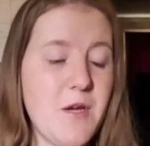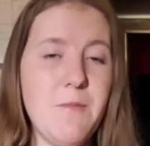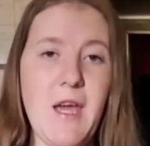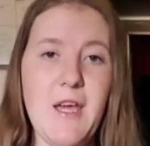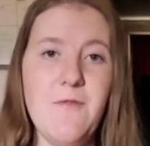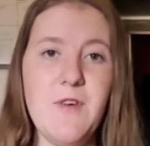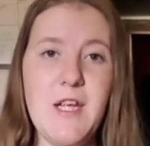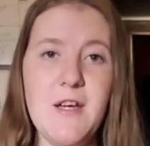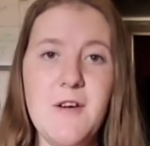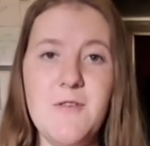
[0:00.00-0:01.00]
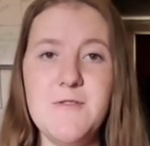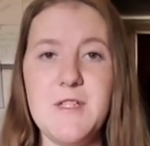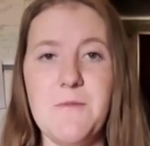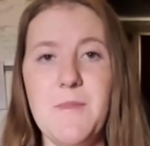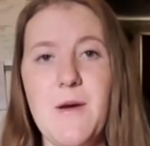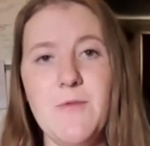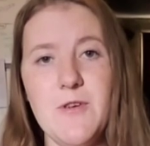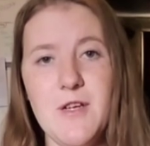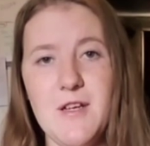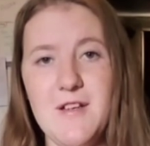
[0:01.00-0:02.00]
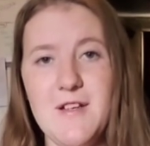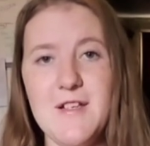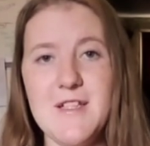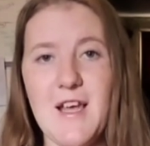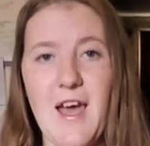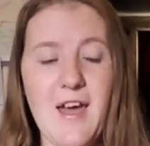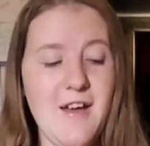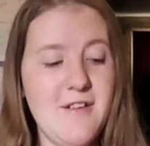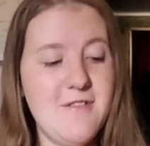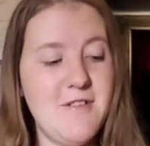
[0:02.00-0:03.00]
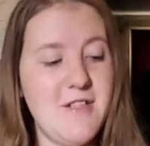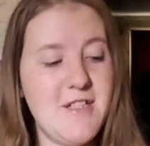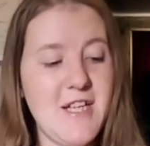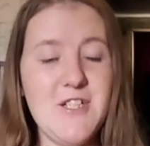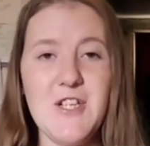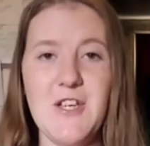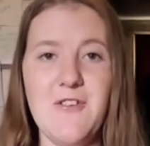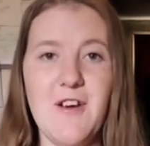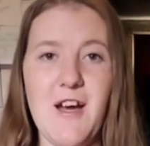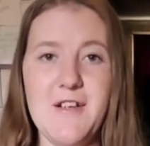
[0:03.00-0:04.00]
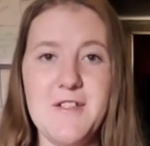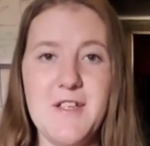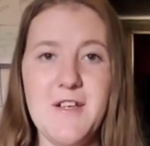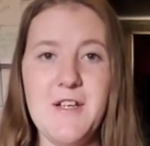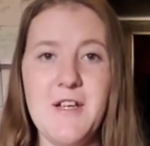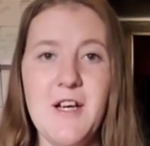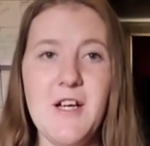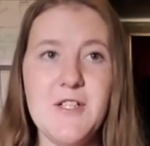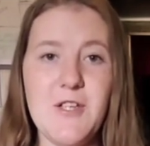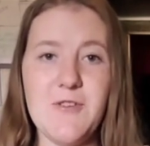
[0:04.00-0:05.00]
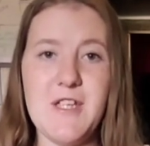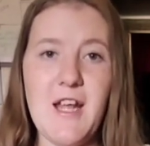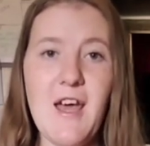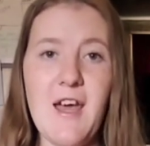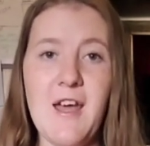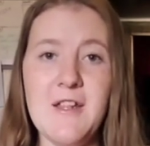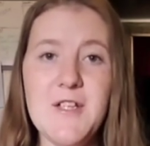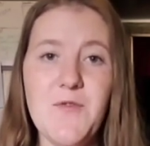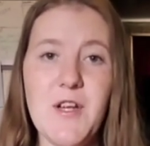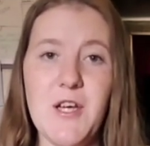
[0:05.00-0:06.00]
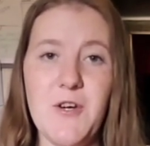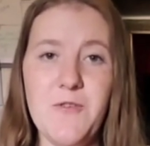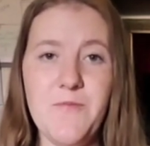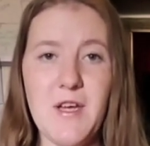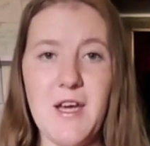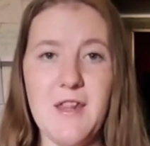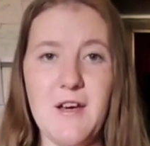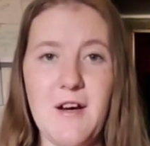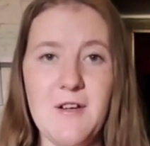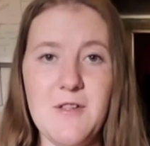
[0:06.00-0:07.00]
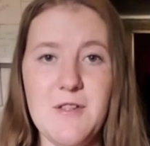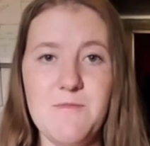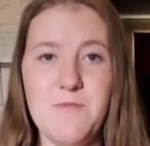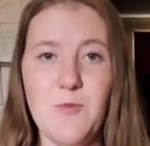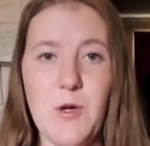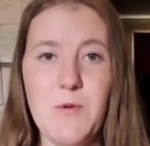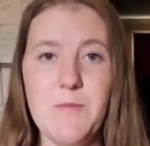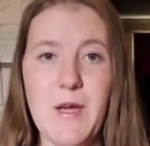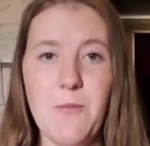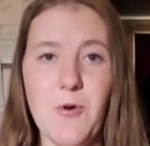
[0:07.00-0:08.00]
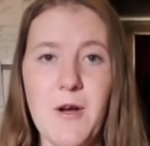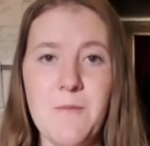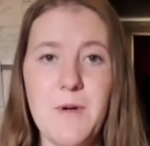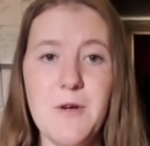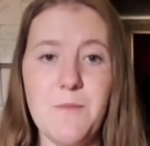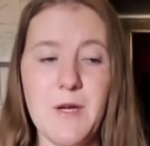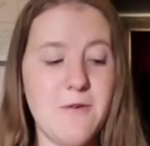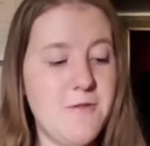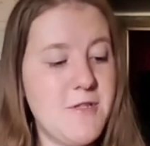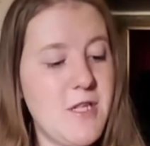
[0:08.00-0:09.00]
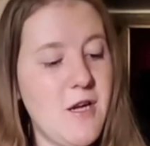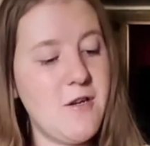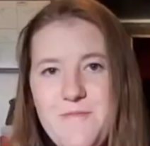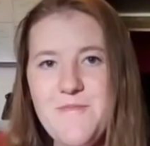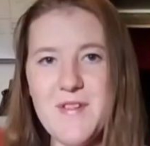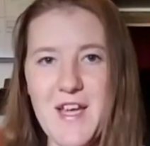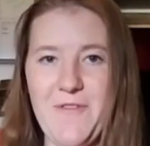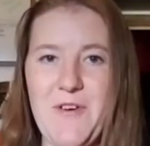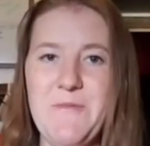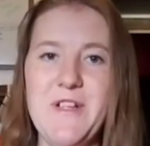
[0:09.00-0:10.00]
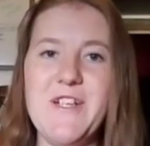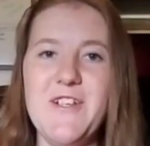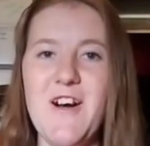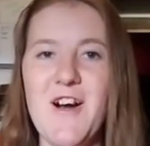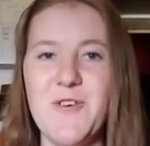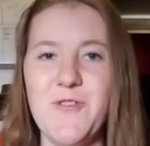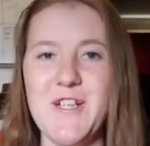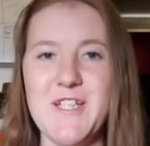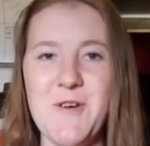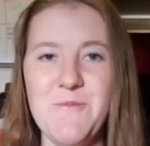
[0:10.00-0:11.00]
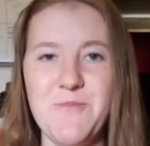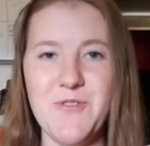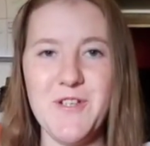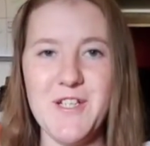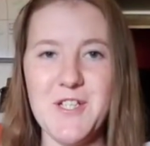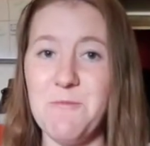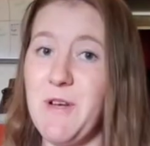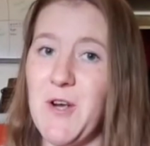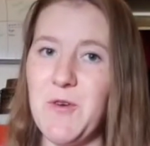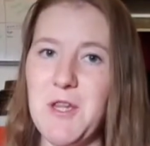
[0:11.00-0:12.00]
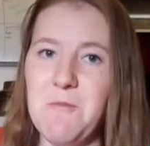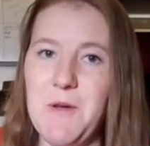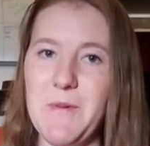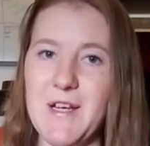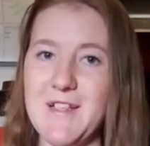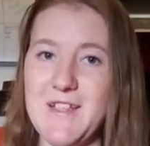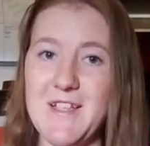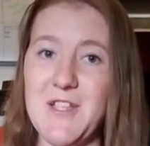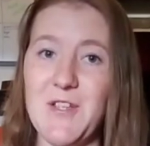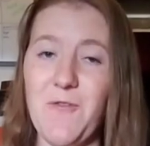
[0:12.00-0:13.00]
making videos and memories and teaching you guys. So today in this video I thought we would make bread and butter pickles. If I'm a little awkward at some point, just bear with me because this is the